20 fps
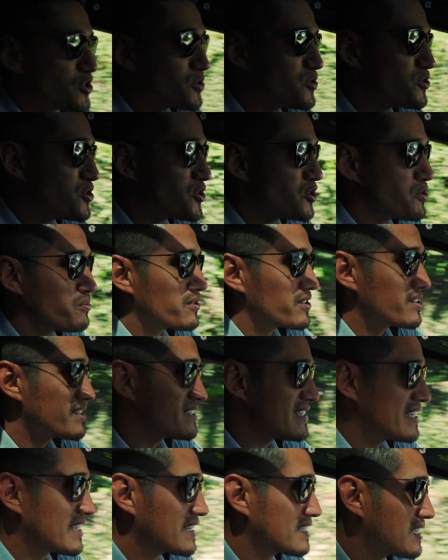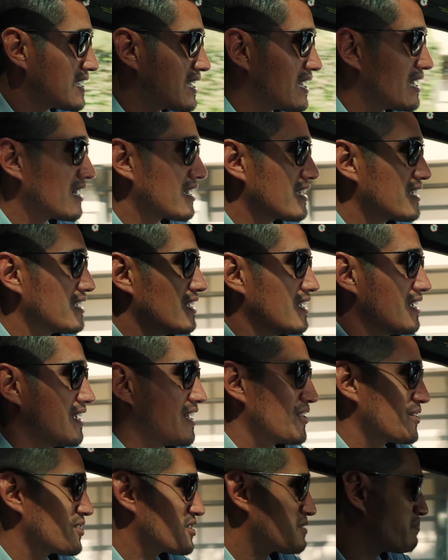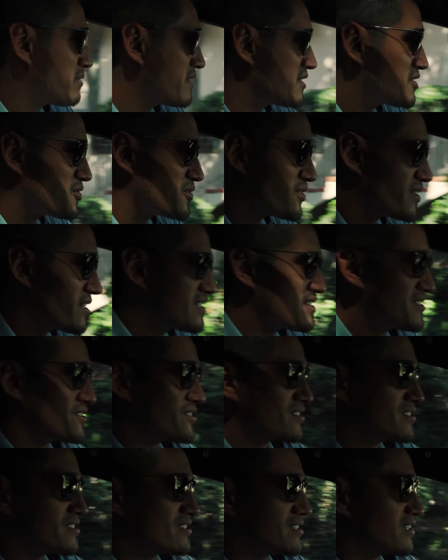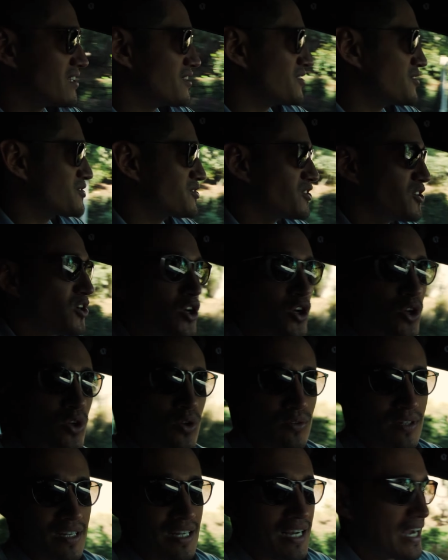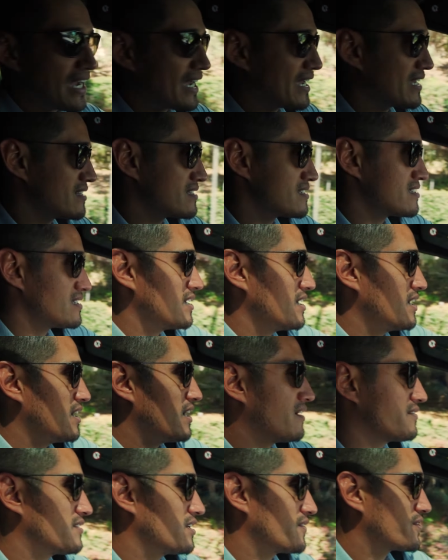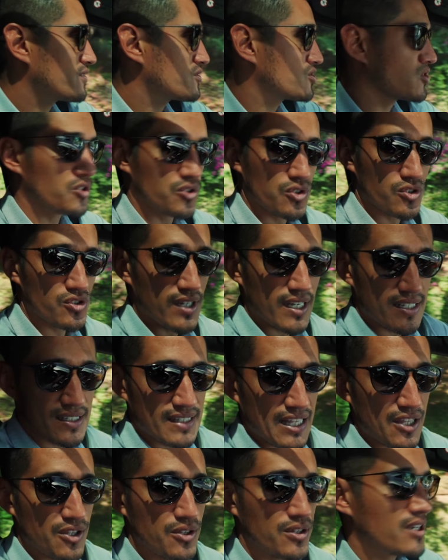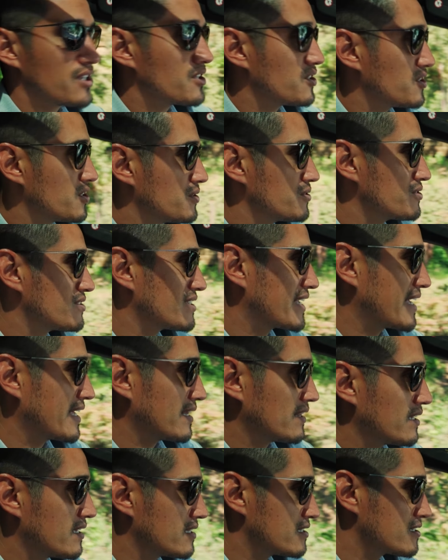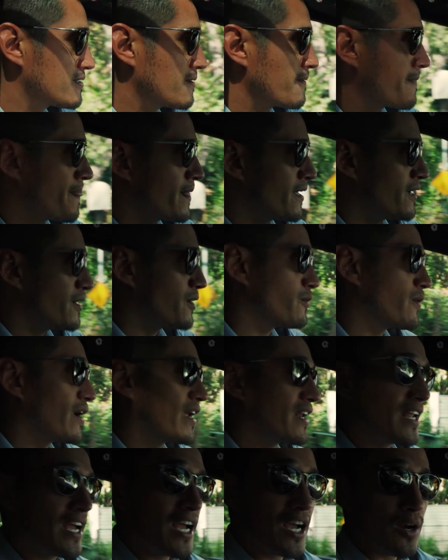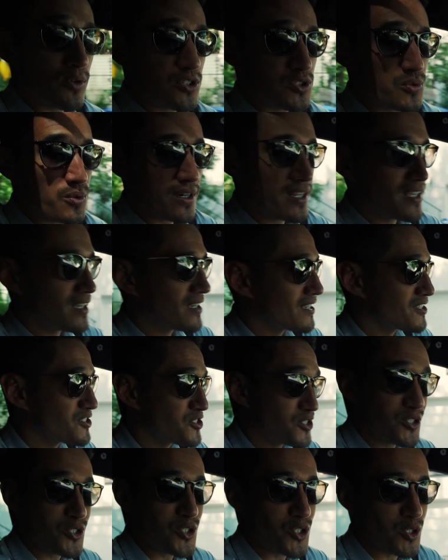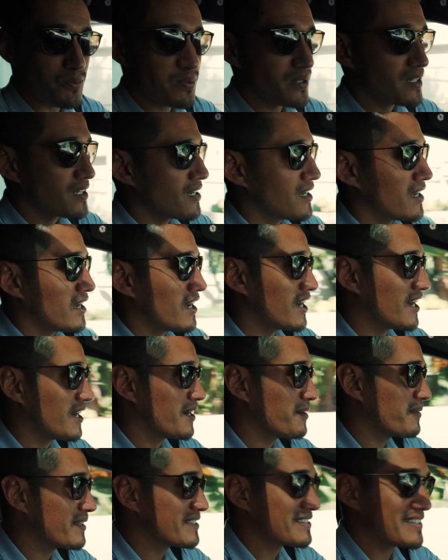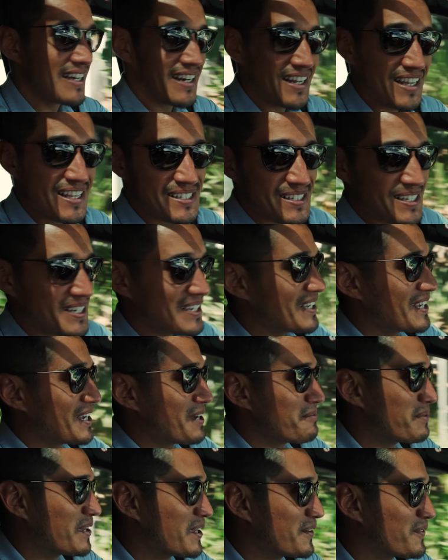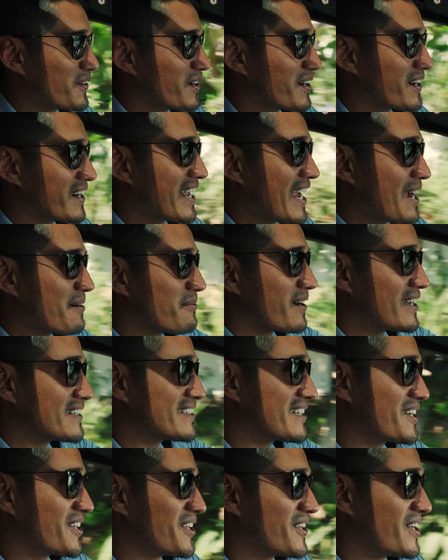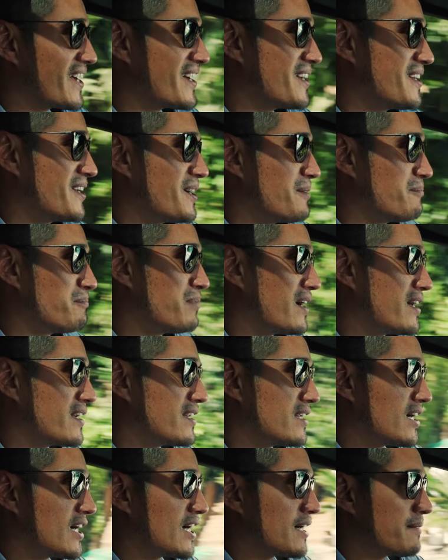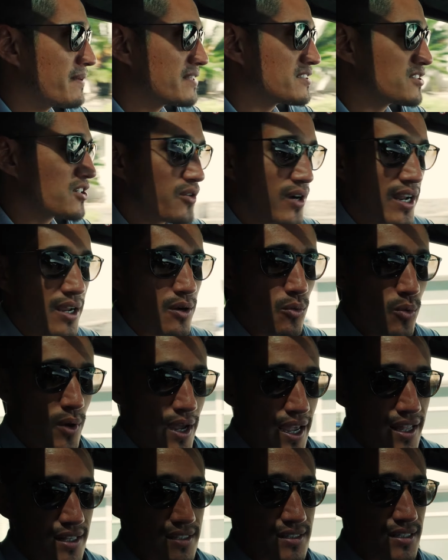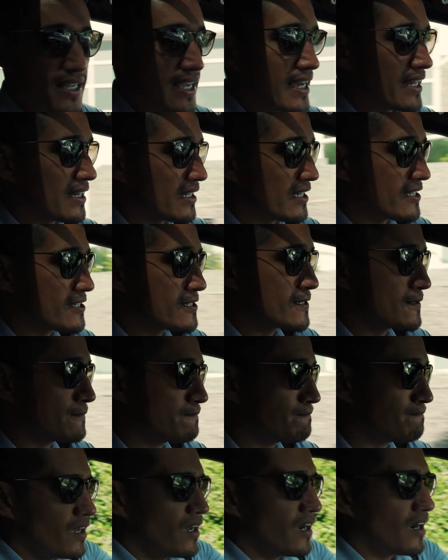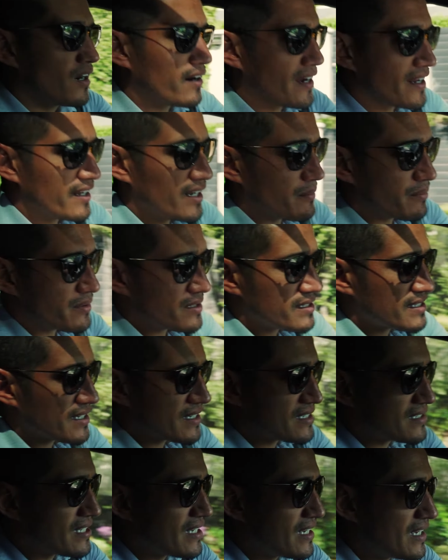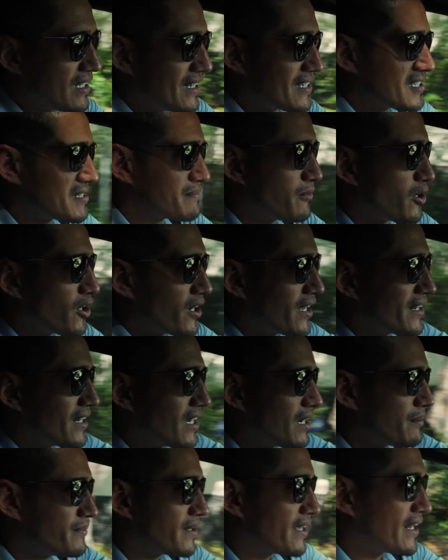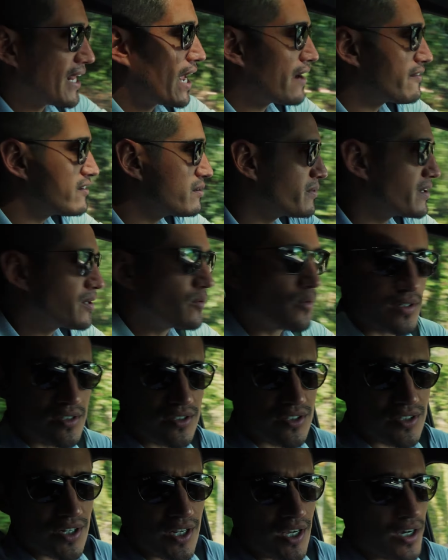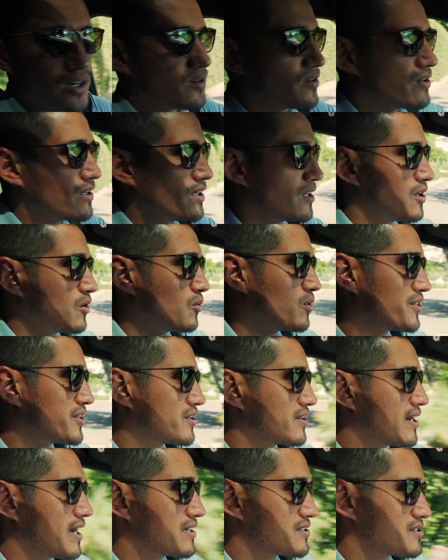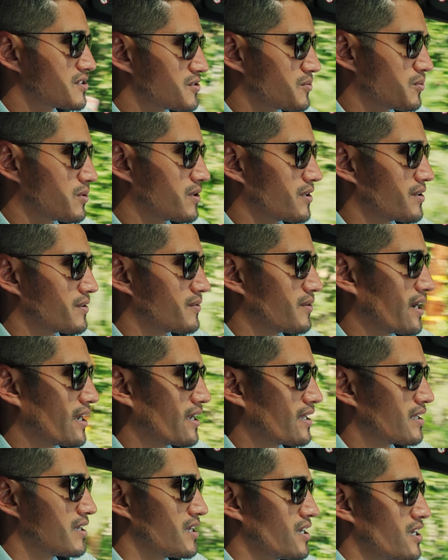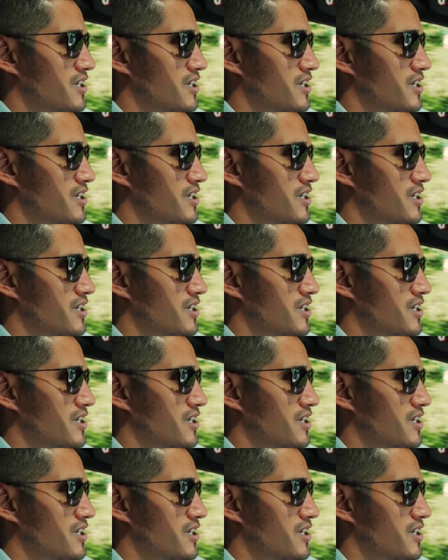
YouTube, there's TikTok, there's Pinterest, there's all kinds of different social sites that you can use to get leads. Right now, what's working is YouTube. It's not easy being in front of a camera, I tell you that, but it's a great way to get leads. All right, number 16 is market update. Everybody wants to know what their house is worth, right?